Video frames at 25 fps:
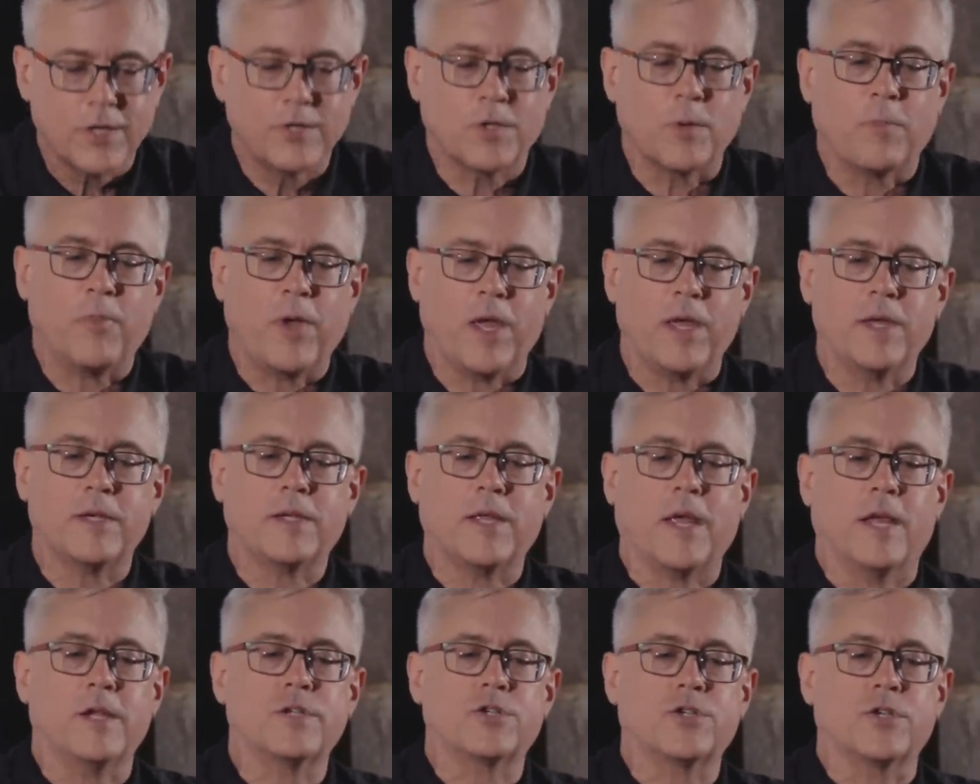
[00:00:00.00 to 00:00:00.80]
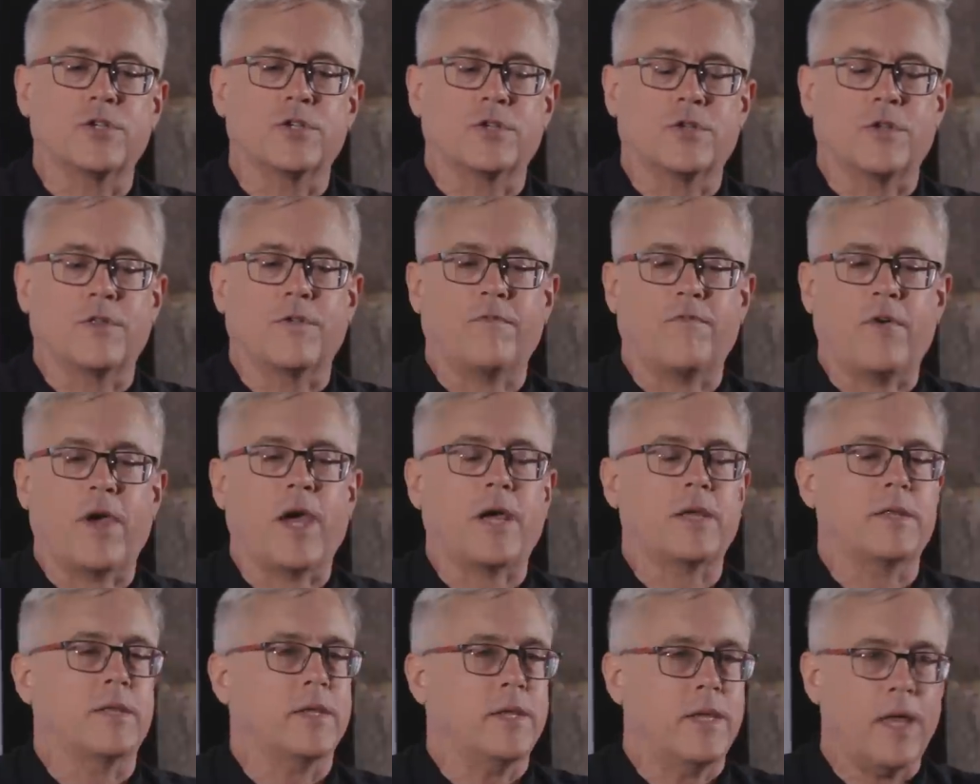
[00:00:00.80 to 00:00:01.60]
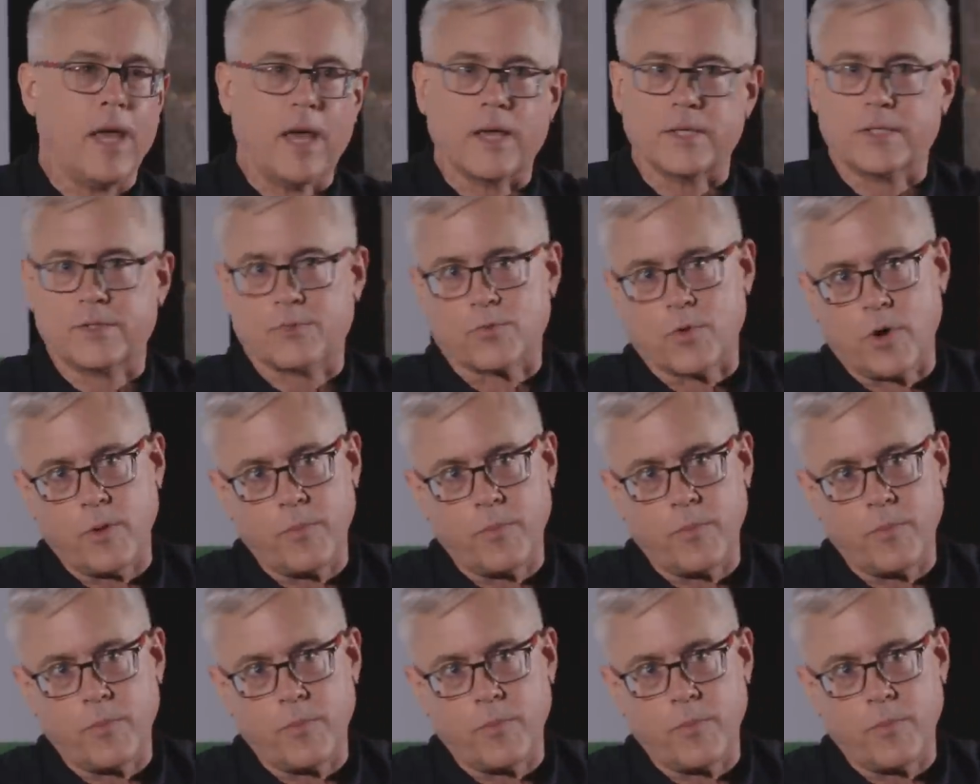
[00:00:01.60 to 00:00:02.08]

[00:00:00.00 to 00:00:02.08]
to pay attention to the fact that yes,